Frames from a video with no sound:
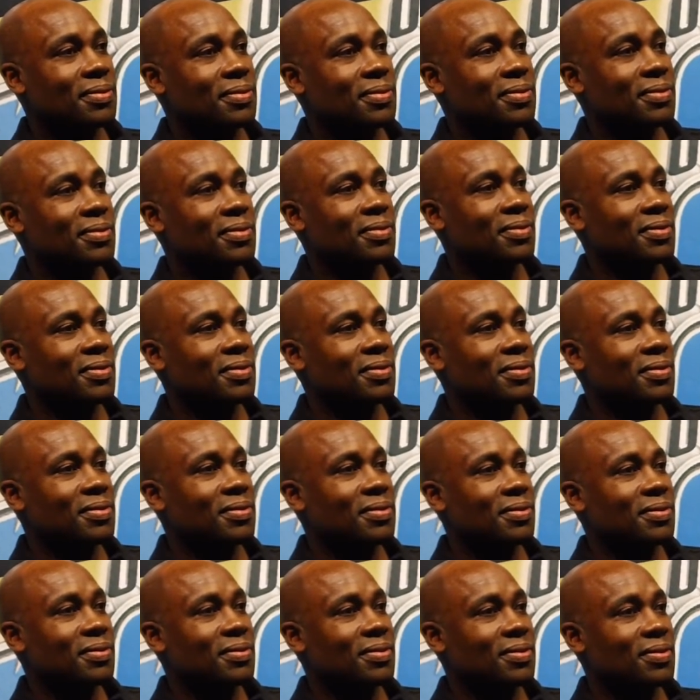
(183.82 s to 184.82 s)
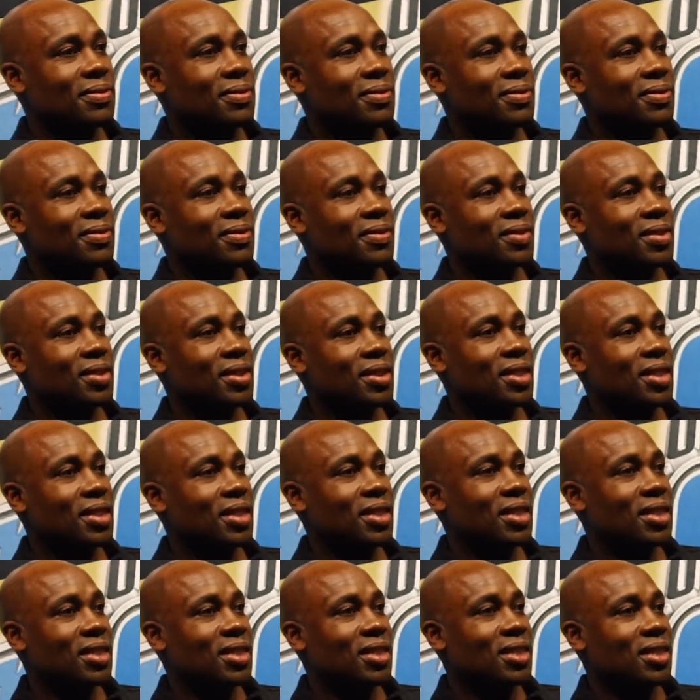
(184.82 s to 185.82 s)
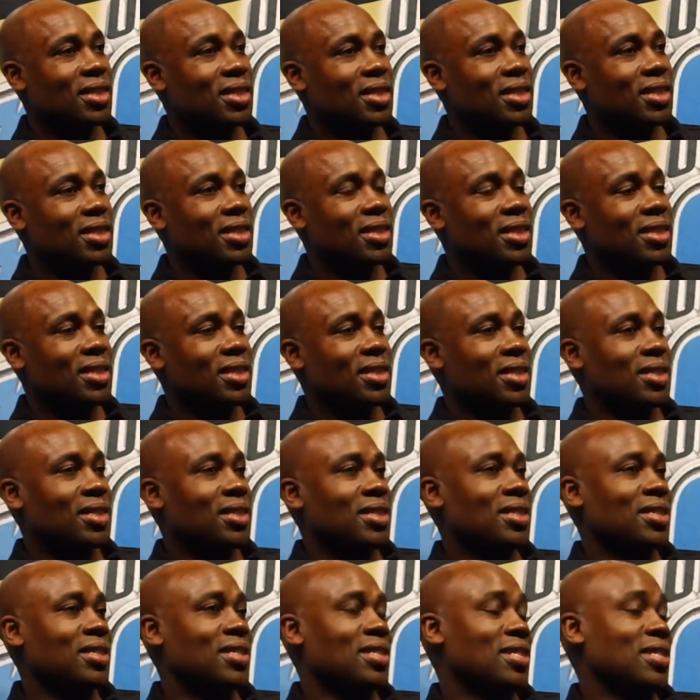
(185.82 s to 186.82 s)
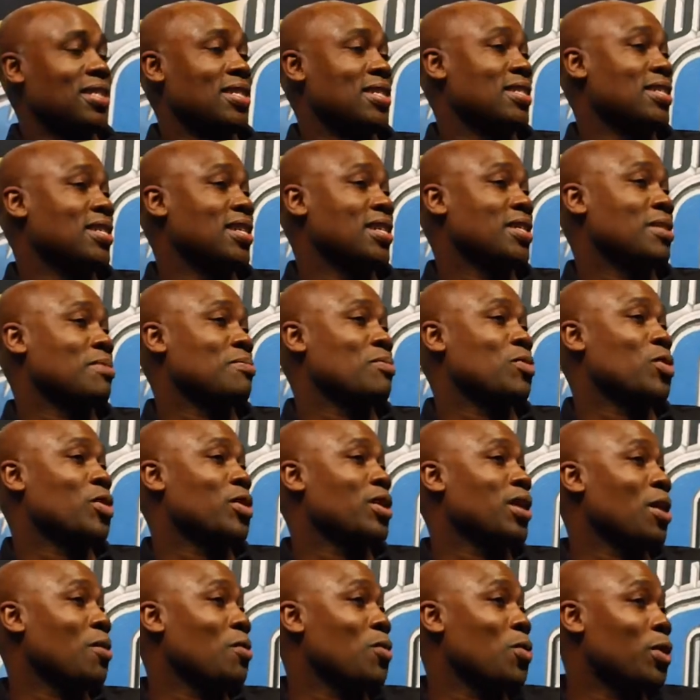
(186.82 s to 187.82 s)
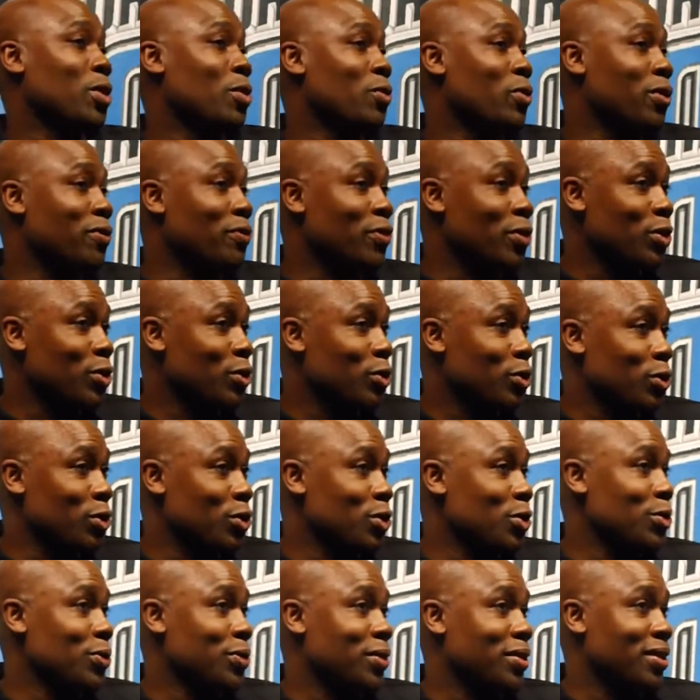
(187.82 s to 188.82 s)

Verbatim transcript: Coach. No, nothing, nothing more than that. Something like uh, nothing more that I want to reveal to you.